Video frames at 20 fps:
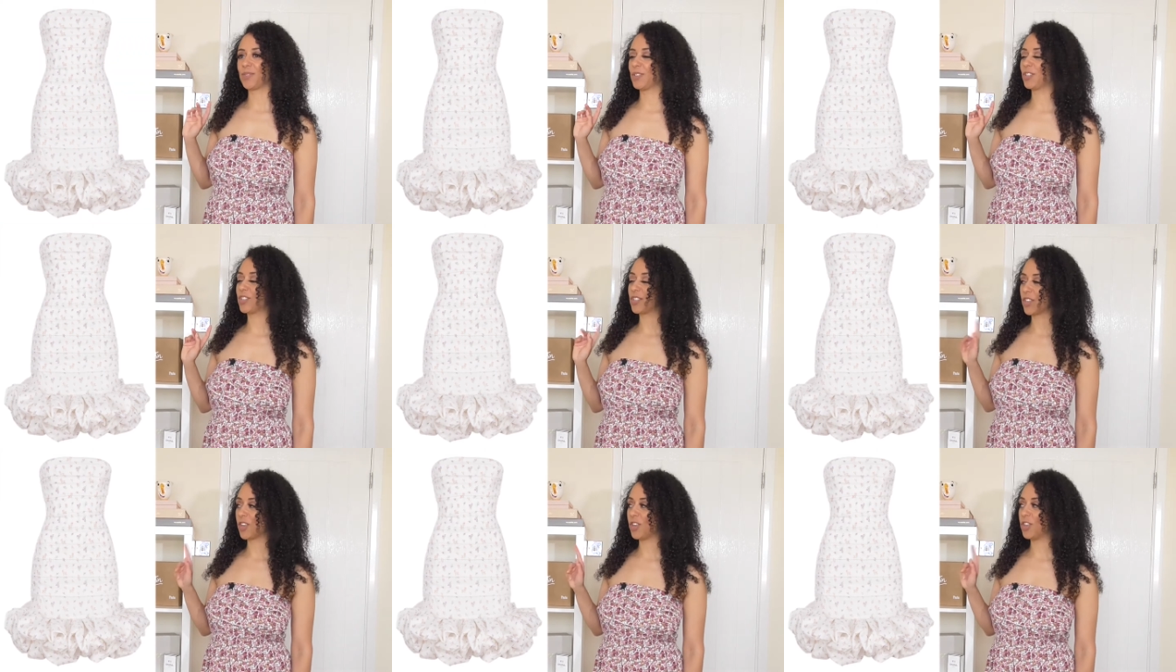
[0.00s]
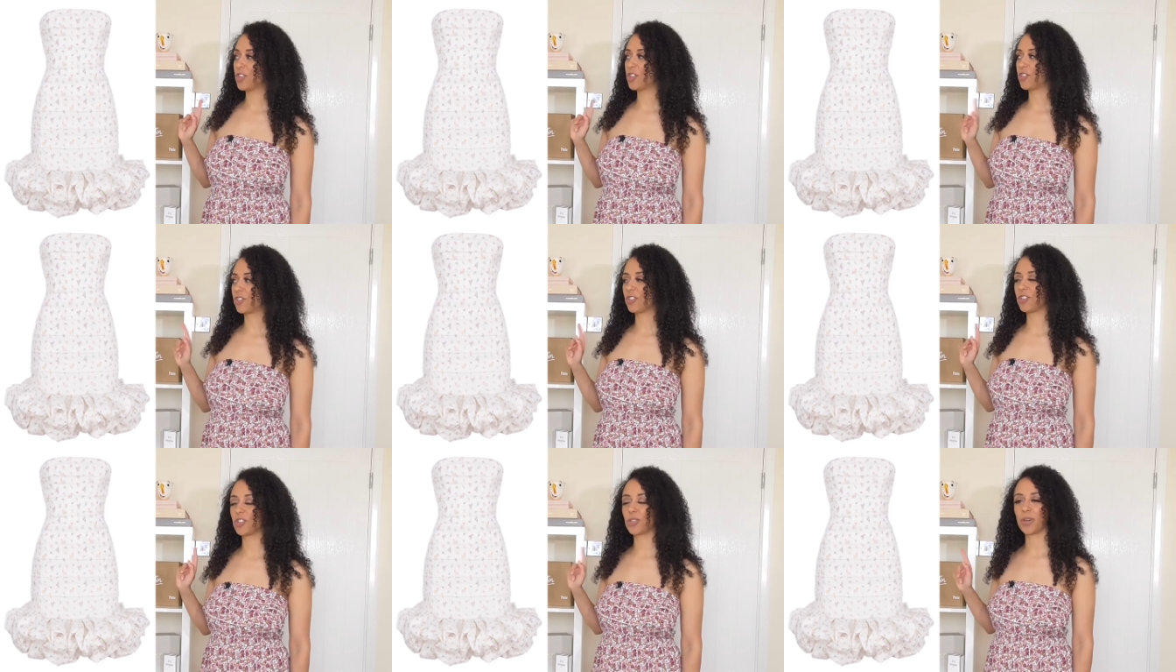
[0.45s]
which is one
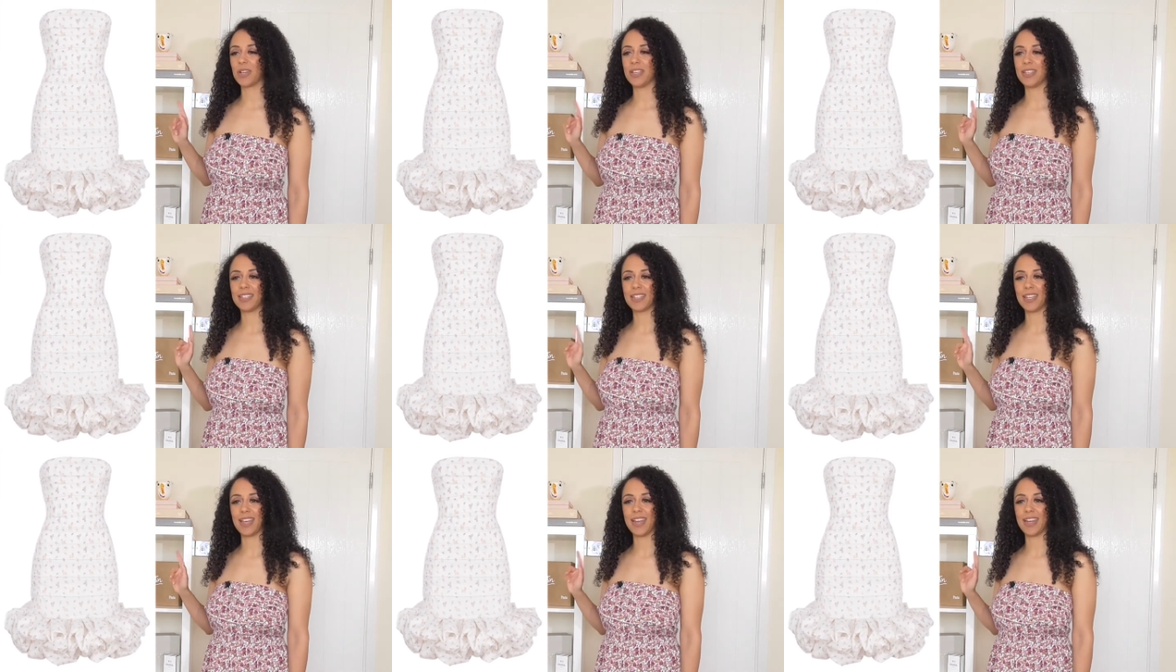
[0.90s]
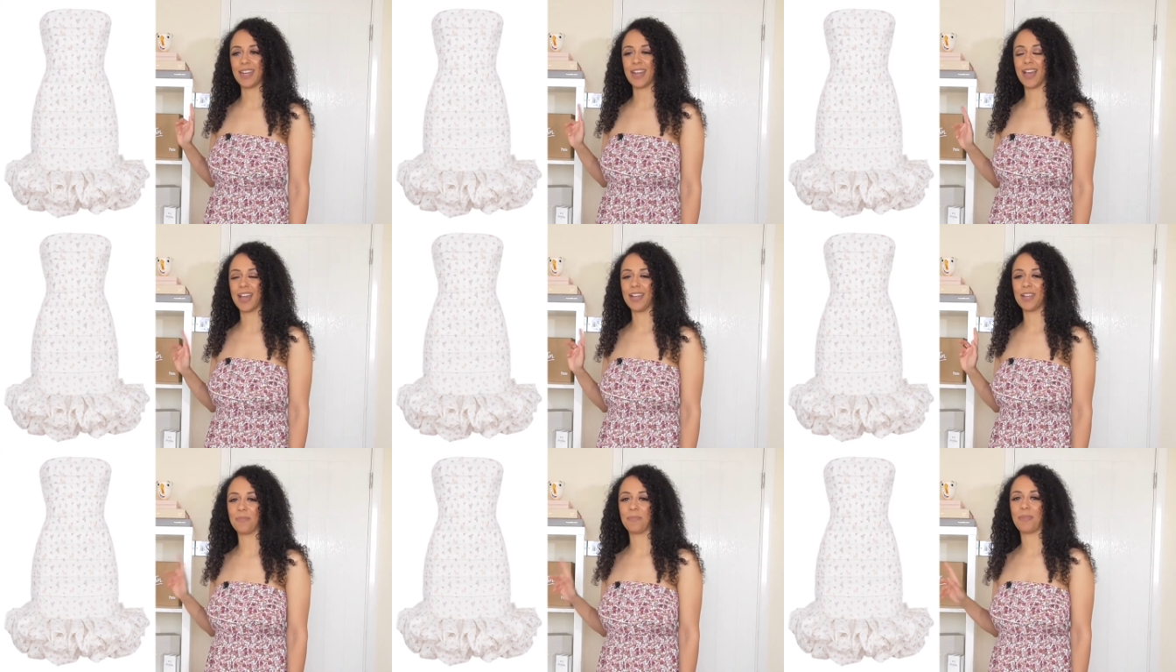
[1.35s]
hundred
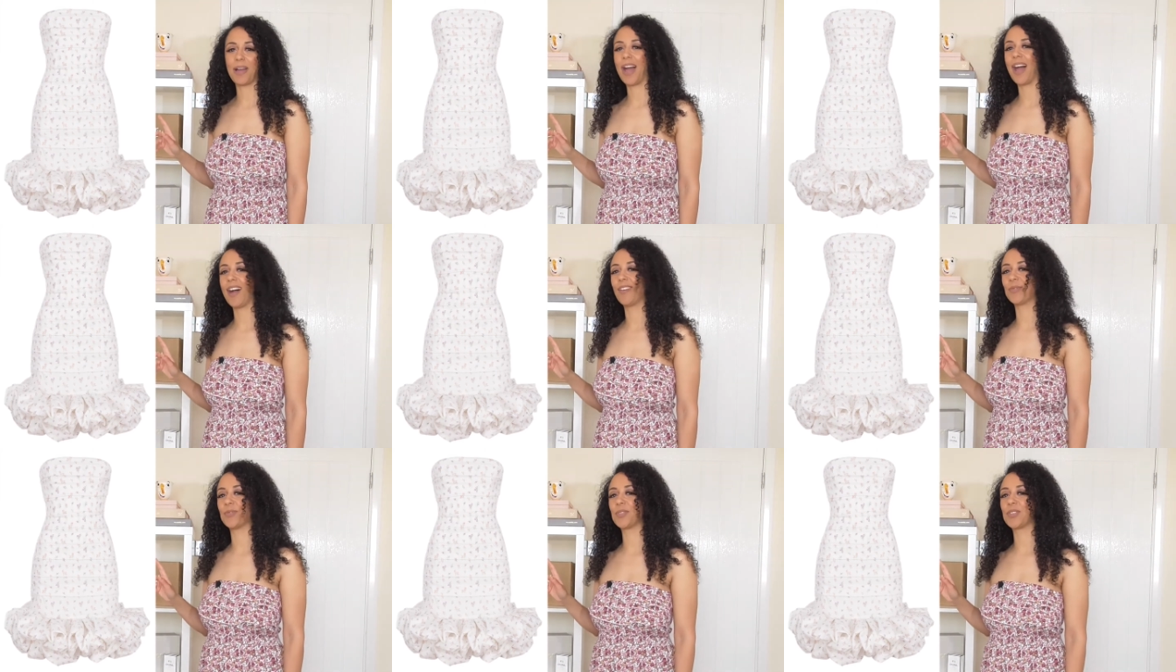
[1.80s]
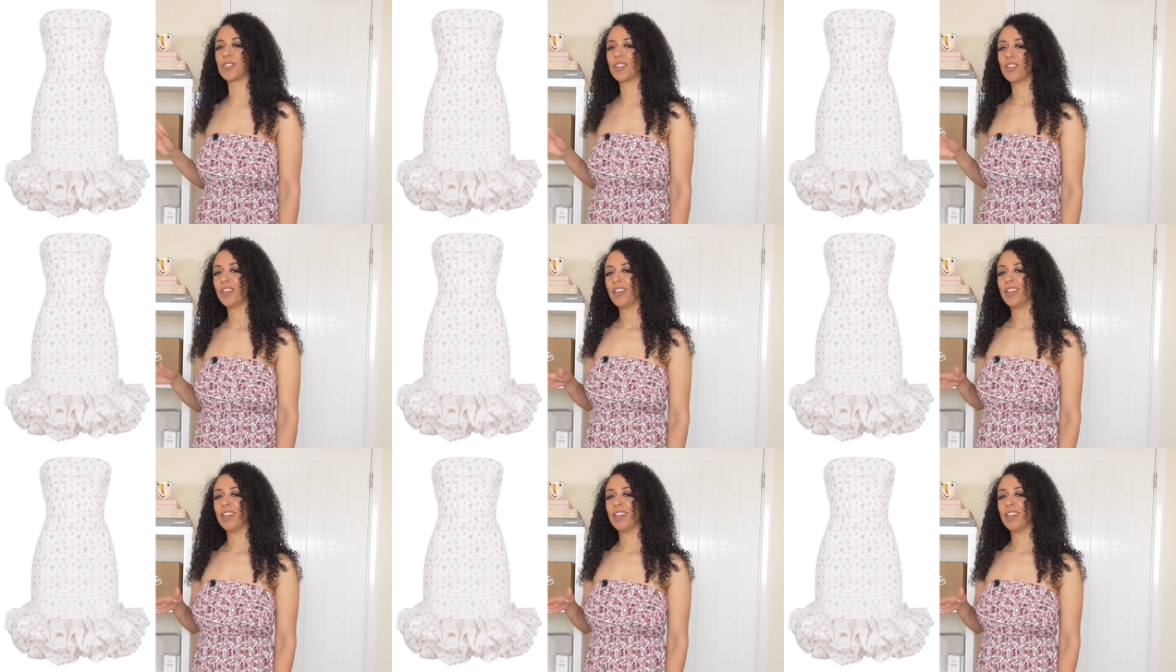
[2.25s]
twenty-nine pounds.